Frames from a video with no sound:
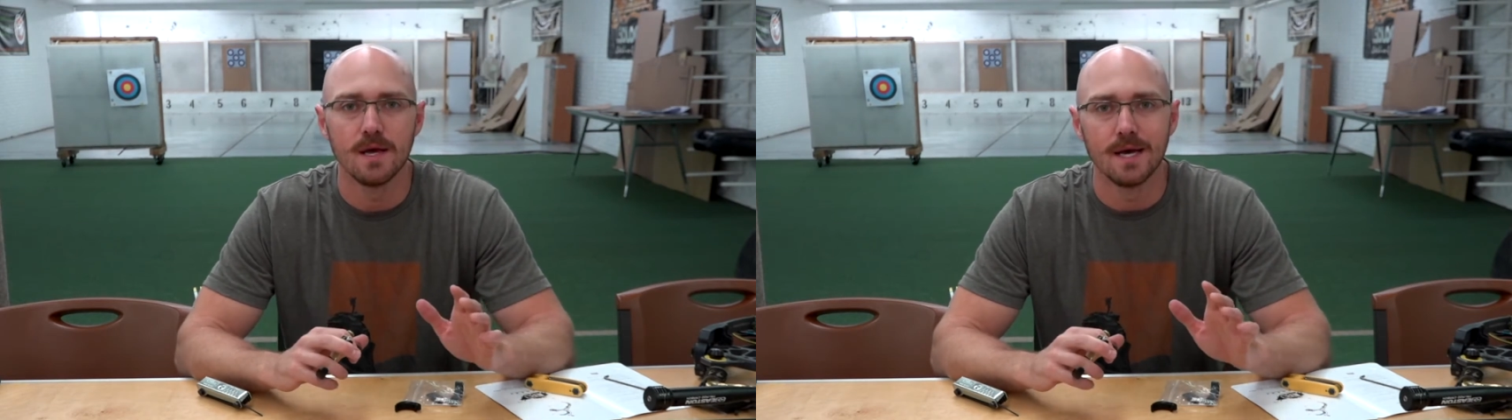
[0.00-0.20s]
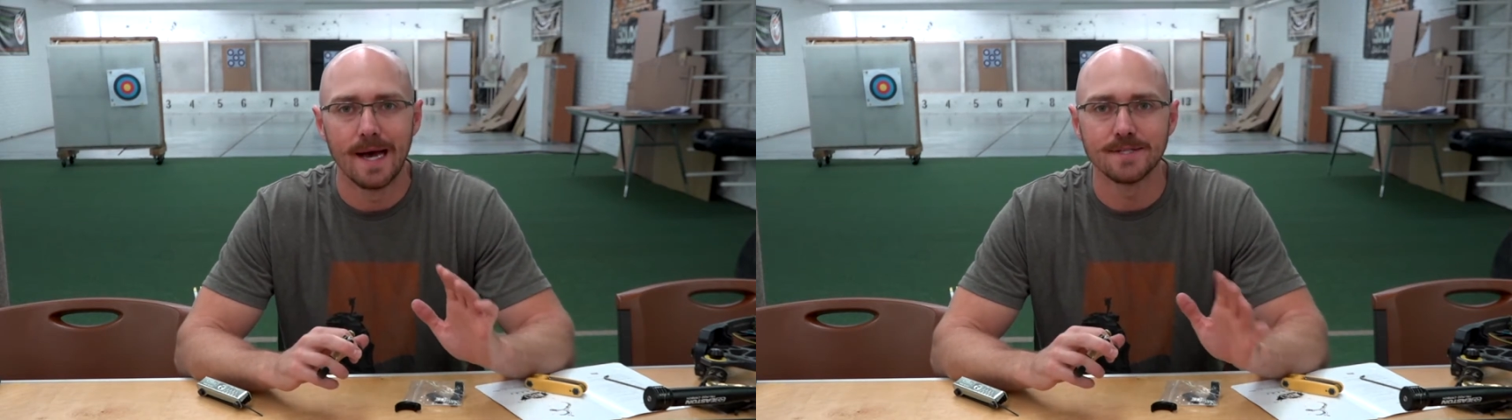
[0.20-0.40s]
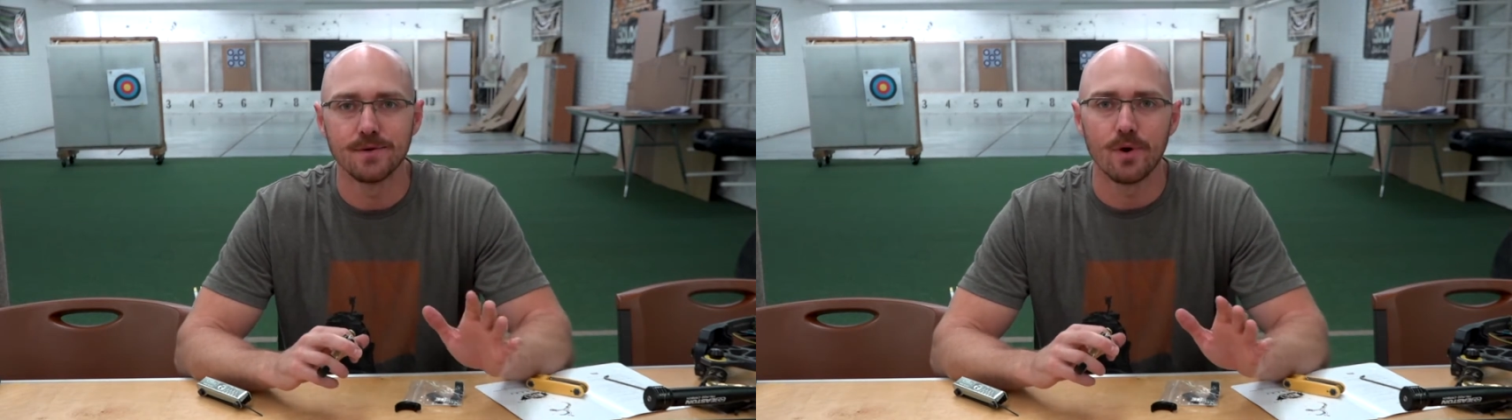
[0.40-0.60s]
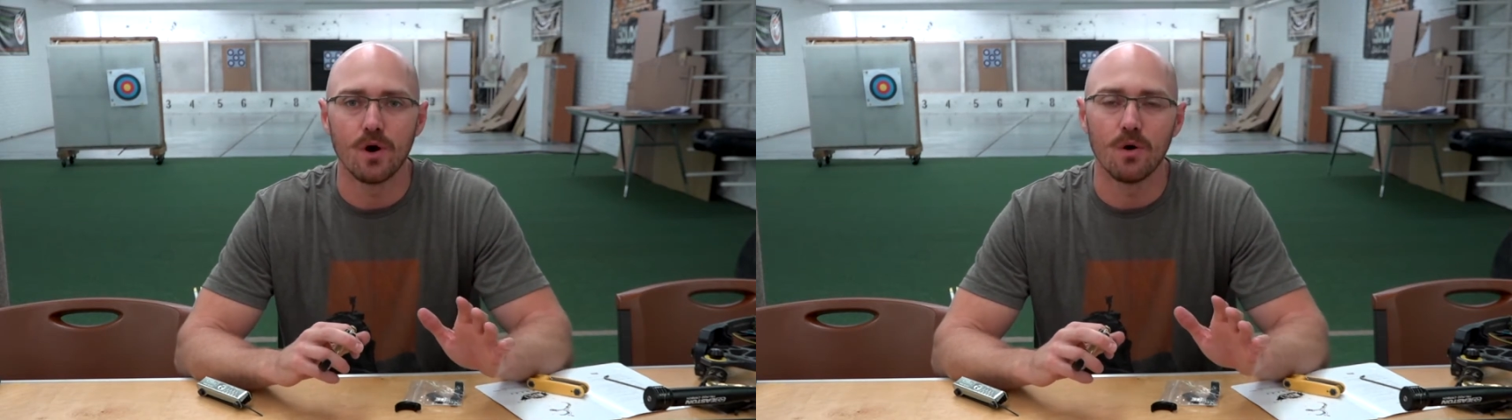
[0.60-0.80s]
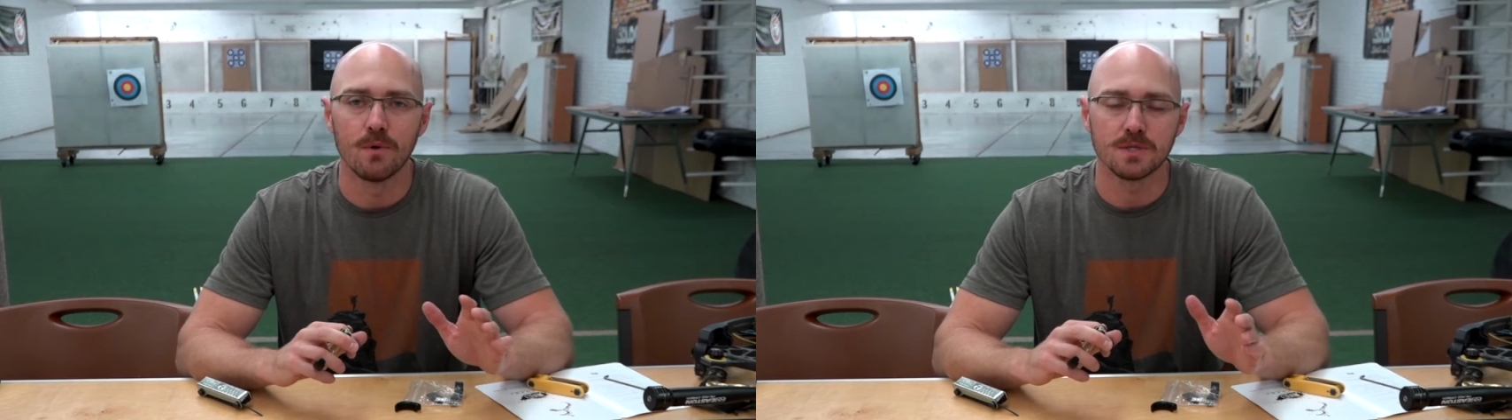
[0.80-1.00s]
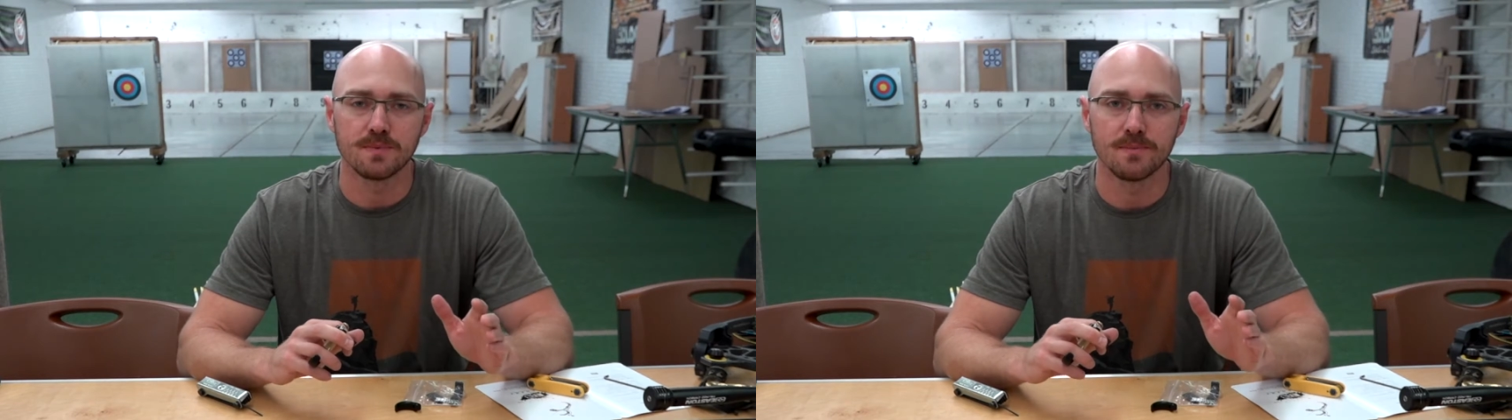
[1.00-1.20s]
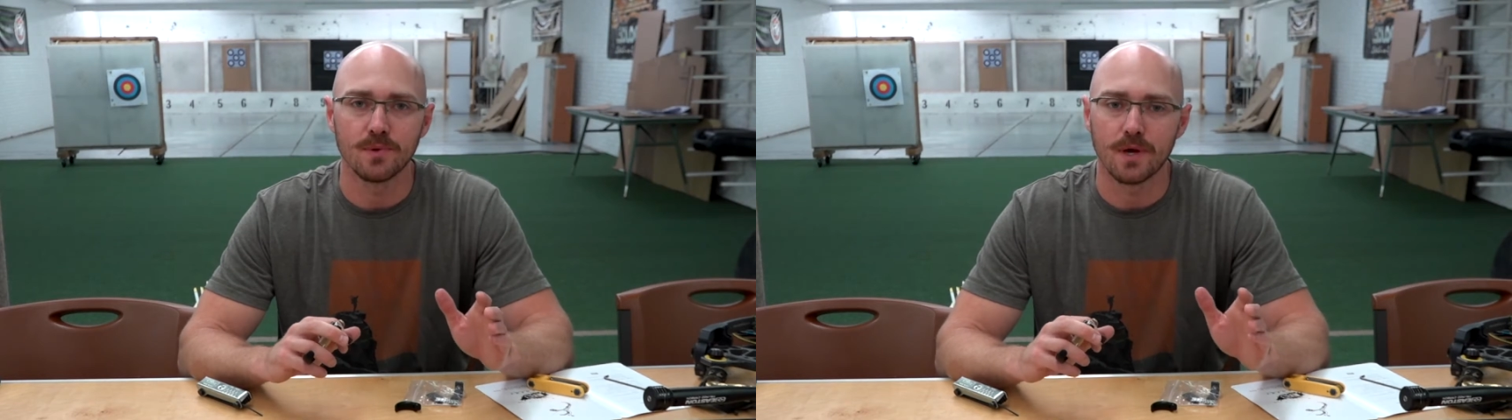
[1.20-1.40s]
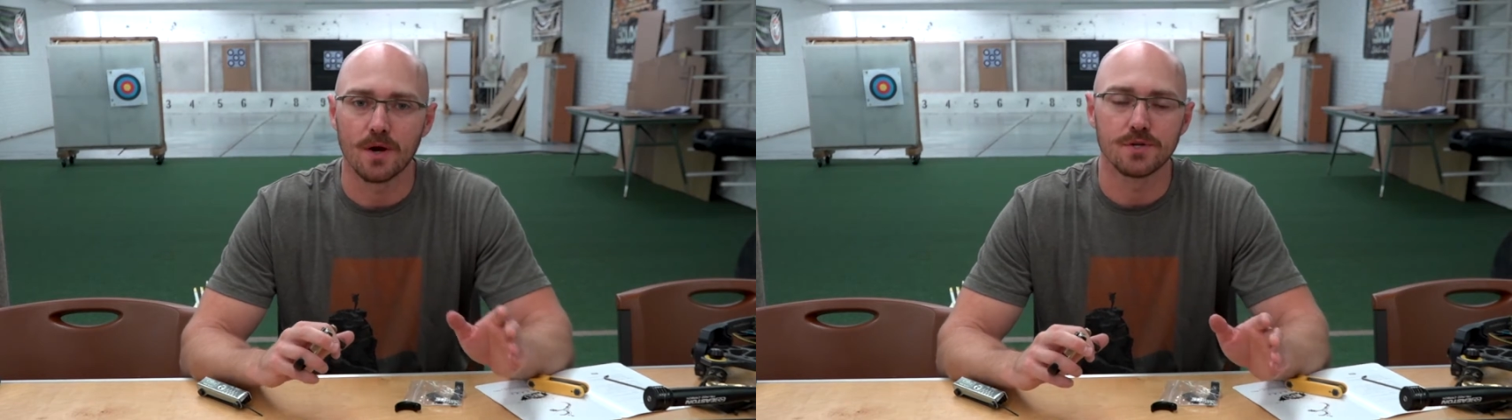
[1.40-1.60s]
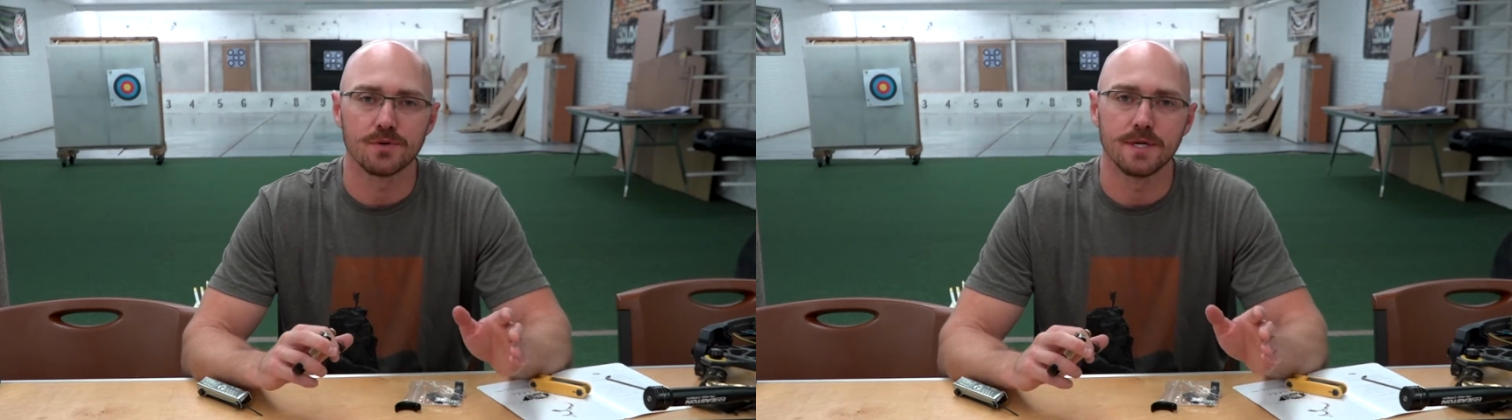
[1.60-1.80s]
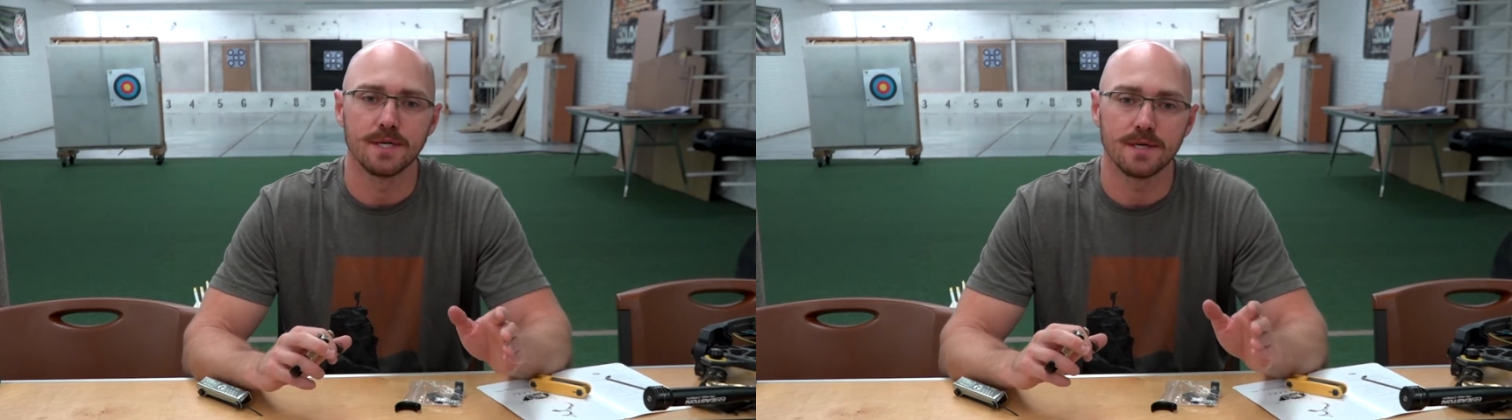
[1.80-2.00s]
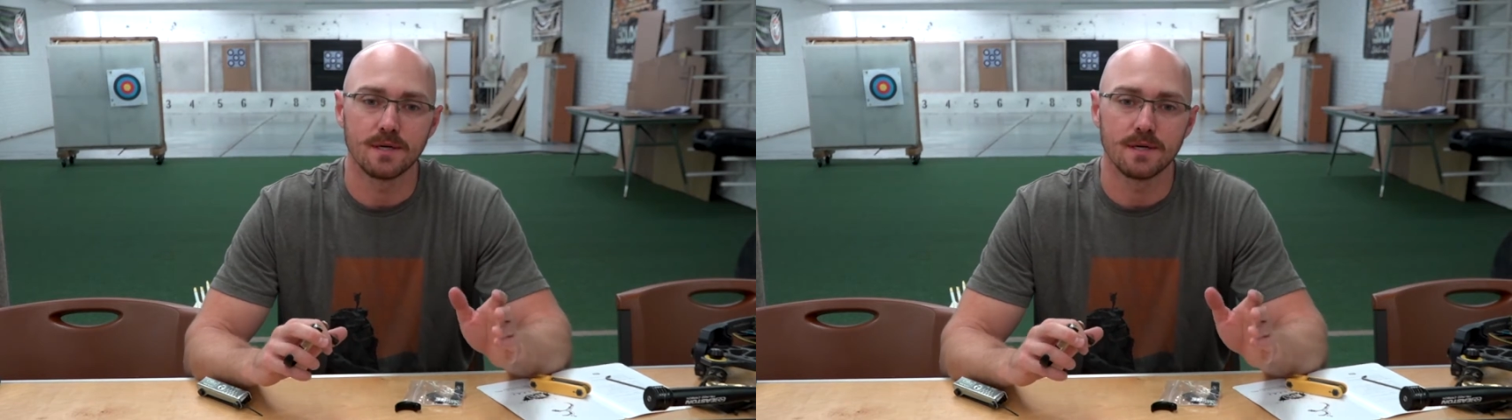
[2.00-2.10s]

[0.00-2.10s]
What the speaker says: As you know, most people in the archery